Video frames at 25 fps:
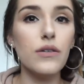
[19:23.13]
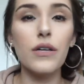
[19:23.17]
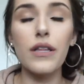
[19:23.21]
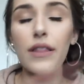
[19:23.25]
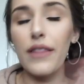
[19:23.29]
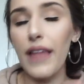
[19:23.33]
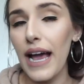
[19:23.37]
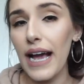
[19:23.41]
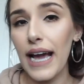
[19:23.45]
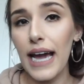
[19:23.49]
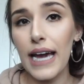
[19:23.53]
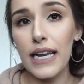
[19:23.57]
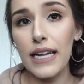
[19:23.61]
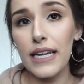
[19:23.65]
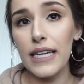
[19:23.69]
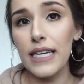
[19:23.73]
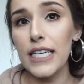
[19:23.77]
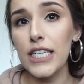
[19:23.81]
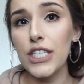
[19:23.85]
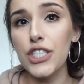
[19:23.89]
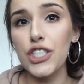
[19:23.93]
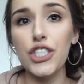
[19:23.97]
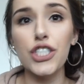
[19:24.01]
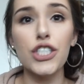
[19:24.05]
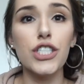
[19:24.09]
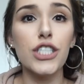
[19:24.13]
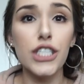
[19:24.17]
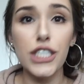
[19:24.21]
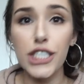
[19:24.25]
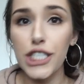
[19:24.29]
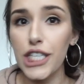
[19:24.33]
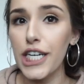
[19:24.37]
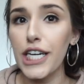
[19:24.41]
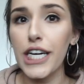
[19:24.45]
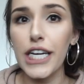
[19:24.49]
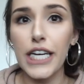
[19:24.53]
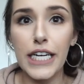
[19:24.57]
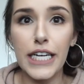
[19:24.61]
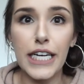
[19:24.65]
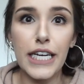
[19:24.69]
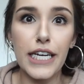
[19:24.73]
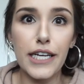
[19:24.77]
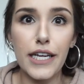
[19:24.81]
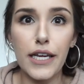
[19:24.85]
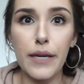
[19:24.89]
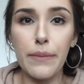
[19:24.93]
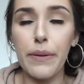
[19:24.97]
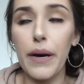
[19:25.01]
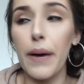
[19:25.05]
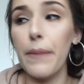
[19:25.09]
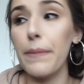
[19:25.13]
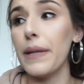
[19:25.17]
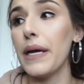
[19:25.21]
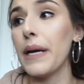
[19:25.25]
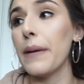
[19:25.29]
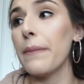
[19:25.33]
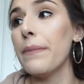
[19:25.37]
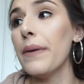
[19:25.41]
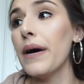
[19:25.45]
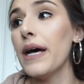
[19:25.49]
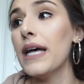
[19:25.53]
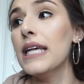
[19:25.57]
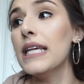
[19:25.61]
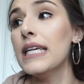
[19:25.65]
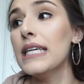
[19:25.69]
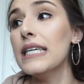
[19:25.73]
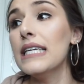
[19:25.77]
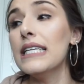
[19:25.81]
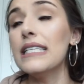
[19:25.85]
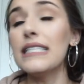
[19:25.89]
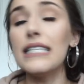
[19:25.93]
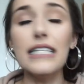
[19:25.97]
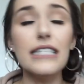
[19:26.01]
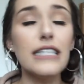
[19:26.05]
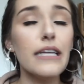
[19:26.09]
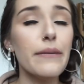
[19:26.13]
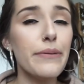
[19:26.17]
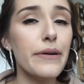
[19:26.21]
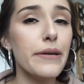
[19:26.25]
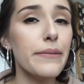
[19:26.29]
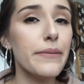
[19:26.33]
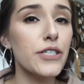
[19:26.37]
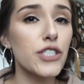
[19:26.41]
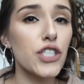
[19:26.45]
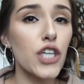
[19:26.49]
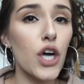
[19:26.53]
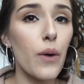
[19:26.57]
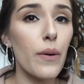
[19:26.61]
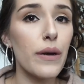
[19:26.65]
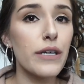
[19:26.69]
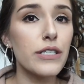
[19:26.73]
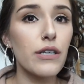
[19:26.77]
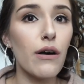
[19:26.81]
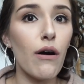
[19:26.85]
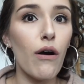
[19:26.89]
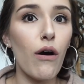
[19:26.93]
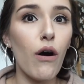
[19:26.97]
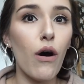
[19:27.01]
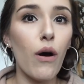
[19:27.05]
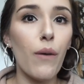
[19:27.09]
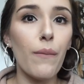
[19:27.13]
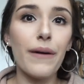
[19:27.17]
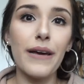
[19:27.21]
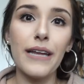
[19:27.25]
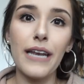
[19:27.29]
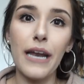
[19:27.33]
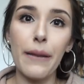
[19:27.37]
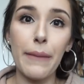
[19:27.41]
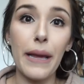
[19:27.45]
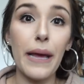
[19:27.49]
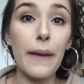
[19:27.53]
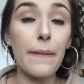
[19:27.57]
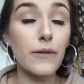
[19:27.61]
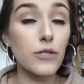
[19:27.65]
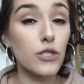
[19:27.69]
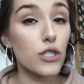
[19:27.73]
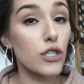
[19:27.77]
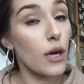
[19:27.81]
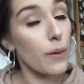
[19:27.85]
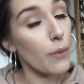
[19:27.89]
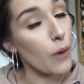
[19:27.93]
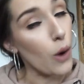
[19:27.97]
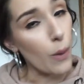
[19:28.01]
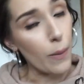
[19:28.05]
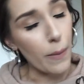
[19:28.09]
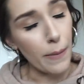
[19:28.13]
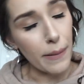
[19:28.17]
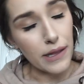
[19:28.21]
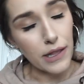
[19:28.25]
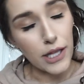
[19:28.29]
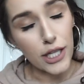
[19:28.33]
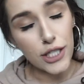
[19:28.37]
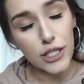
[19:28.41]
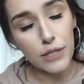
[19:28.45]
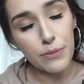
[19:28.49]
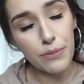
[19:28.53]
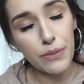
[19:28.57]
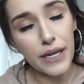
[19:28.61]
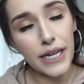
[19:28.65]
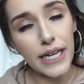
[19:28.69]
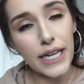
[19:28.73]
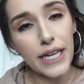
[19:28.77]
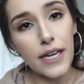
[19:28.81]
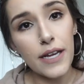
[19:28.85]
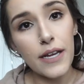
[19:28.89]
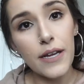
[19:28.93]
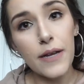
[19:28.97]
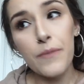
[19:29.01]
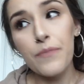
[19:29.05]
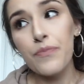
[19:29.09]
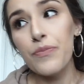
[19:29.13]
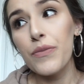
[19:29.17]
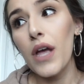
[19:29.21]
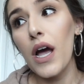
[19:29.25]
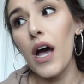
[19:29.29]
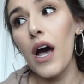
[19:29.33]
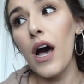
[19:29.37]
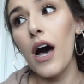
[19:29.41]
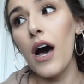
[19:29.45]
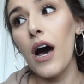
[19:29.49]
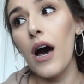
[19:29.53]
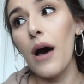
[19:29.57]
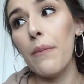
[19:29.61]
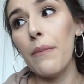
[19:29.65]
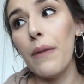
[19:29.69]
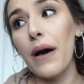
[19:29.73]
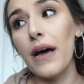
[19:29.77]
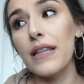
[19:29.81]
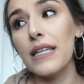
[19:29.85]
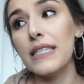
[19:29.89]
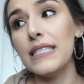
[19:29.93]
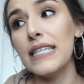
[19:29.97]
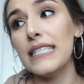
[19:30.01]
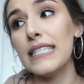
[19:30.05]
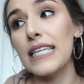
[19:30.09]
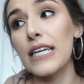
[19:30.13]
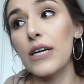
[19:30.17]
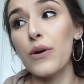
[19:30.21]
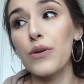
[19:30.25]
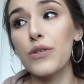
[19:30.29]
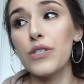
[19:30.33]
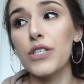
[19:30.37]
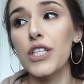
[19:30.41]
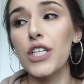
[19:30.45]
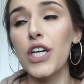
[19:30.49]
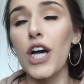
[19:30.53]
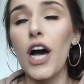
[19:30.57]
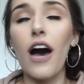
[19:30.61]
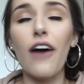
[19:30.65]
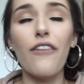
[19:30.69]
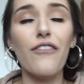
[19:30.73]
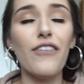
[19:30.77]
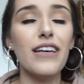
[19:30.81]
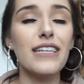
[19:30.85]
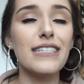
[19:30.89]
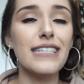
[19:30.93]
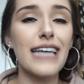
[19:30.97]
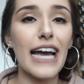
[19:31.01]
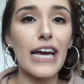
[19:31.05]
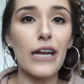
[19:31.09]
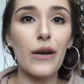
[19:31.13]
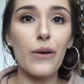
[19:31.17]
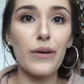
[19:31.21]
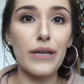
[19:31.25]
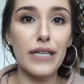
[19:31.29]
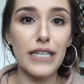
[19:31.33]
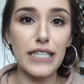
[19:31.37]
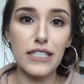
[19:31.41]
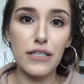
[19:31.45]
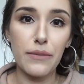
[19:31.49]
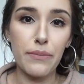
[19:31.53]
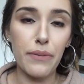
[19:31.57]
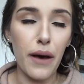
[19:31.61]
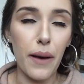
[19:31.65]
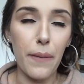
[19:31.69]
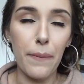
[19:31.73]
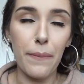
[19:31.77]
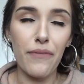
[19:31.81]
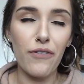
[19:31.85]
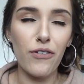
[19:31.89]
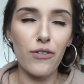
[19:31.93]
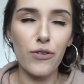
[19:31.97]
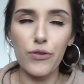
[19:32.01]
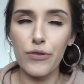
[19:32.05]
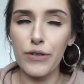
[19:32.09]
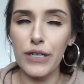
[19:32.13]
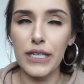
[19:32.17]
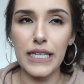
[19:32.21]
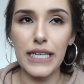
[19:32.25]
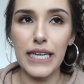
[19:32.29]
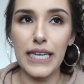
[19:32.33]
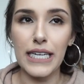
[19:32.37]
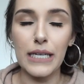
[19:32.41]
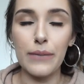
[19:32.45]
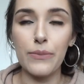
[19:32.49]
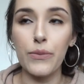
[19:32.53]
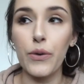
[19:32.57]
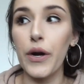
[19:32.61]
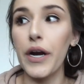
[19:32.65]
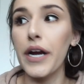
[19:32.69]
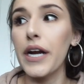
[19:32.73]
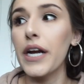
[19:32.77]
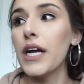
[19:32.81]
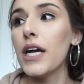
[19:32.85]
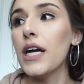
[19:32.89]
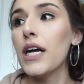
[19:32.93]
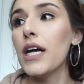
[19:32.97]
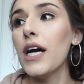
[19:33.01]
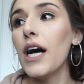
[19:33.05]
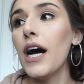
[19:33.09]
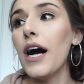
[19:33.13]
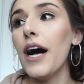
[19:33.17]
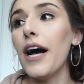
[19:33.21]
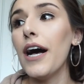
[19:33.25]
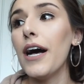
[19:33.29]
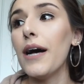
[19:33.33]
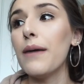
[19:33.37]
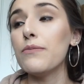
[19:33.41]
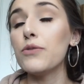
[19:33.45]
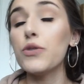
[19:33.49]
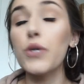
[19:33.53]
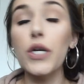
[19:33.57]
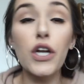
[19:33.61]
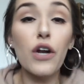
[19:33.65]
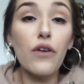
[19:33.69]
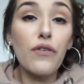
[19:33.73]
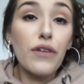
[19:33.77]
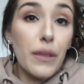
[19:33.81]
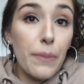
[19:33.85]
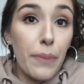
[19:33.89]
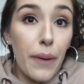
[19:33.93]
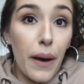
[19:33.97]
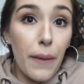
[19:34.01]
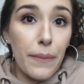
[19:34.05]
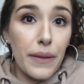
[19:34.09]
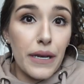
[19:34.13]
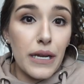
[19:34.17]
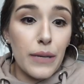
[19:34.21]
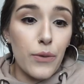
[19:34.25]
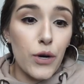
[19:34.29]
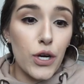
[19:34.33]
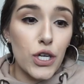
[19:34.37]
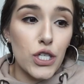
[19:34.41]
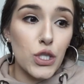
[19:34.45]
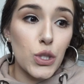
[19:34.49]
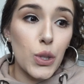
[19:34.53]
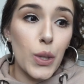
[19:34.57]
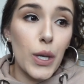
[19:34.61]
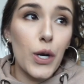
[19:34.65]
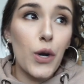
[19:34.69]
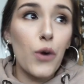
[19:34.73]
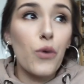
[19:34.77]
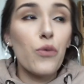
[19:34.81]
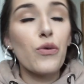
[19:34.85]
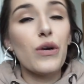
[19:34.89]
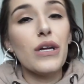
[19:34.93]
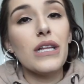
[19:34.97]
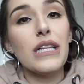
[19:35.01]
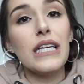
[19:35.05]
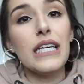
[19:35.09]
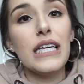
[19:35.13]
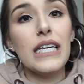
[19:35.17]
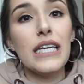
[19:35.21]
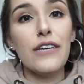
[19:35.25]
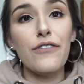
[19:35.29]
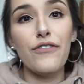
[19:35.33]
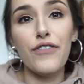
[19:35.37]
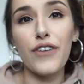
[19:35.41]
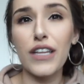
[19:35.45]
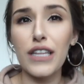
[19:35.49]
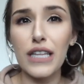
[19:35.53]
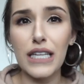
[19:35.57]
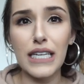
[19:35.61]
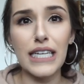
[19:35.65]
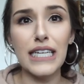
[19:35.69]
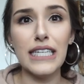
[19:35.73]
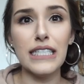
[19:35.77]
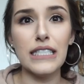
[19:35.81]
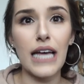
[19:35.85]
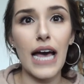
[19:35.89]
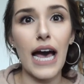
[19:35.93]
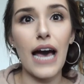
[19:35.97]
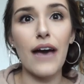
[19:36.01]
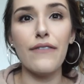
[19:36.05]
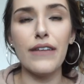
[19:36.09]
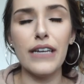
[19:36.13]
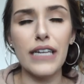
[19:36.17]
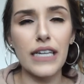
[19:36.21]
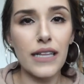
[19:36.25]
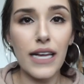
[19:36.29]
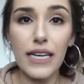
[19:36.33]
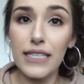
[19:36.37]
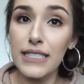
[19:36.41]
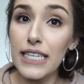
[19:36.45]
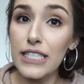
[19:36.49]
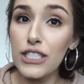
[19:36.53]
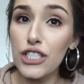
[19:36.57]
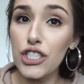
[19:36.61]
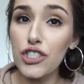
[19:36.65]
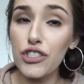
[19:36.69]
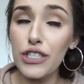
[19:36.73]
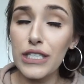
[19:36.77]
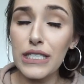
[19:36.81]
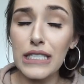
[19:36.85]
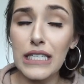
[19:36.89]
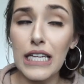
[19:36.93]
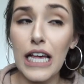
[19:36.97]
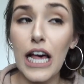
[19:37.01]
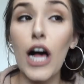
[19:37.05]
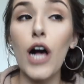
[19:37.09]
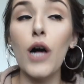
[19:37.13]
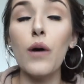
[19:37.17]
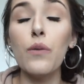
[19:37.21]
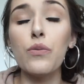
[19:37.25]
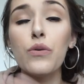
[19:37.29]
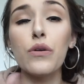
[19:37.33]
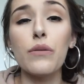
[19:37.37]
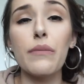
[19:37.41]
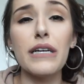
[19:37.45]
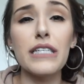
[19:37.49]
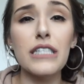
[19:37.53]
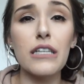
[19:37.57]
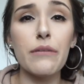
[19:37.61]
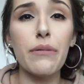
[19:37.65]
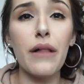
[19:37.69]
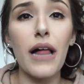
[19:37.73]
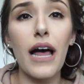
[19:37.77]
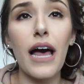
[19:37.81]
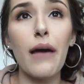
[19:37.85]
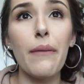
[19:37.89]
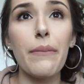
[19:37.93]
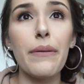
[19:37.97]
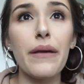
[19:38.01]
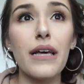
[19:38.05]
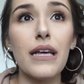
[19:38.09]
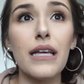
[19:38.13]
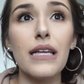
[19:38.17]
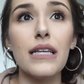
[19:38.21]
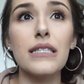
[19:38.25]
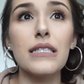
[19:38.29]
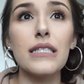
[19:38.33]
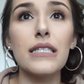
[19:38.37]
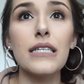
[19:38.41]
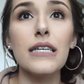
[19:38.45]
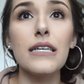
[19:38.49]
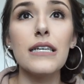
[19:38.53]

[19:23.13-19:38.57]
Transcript: that kind of ish, you're going to need to keep pumping. But since I'm pretty much always home and I'm able to come home on my lunch break, um, on the days I go into the office, I don't need to pump really anymore. Um, so I don't really pump anymore. So I don't really feel the need to have any lactation drinks to help with my supply because